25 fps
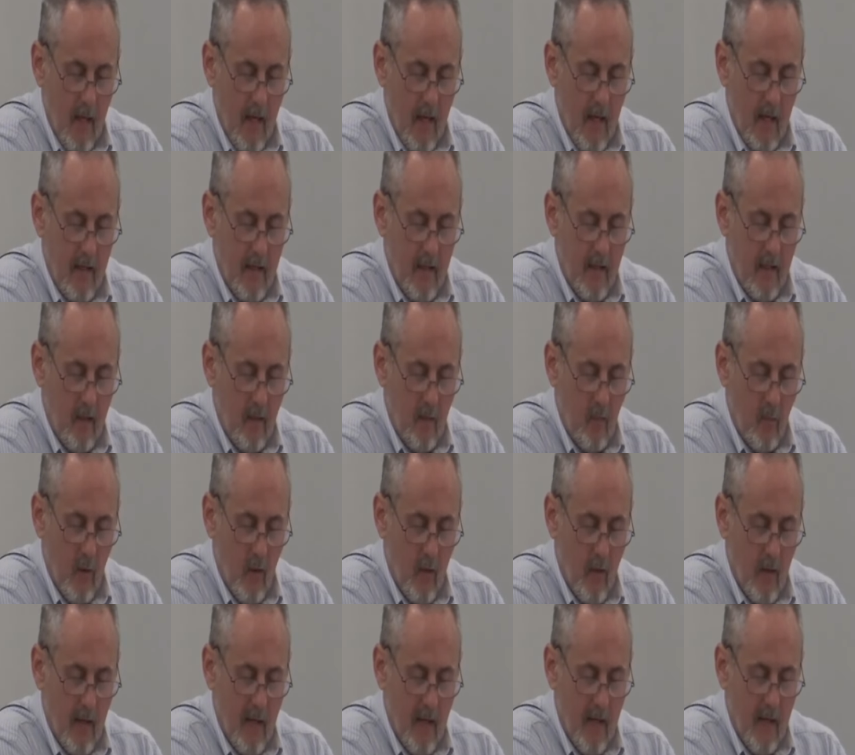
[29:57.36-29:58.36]
And he
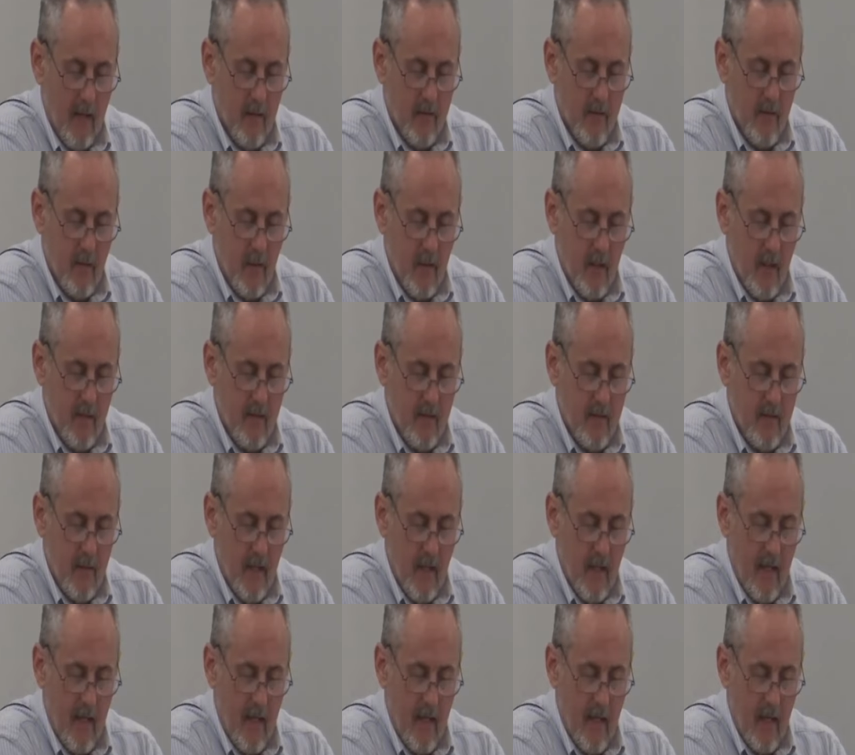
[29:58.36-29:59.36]
will answer and
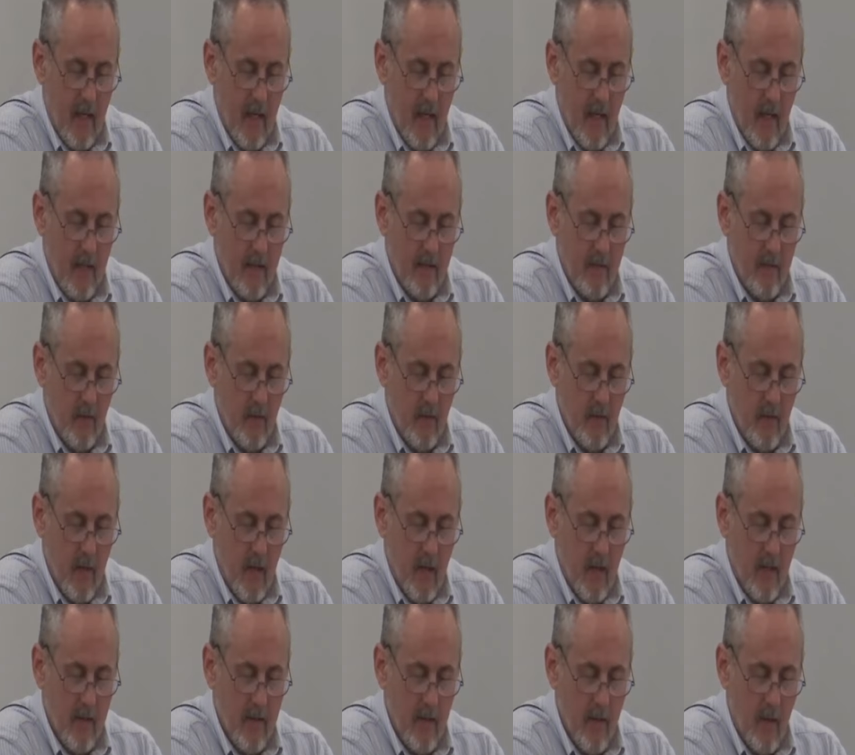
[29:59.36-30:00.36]
say, I do
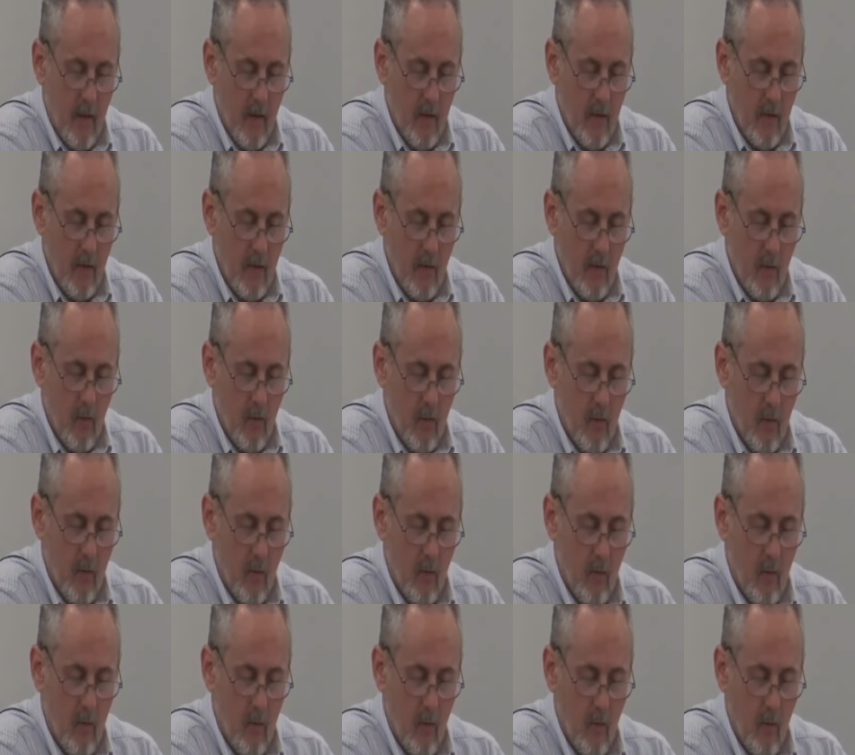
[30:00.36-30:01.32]
not know you,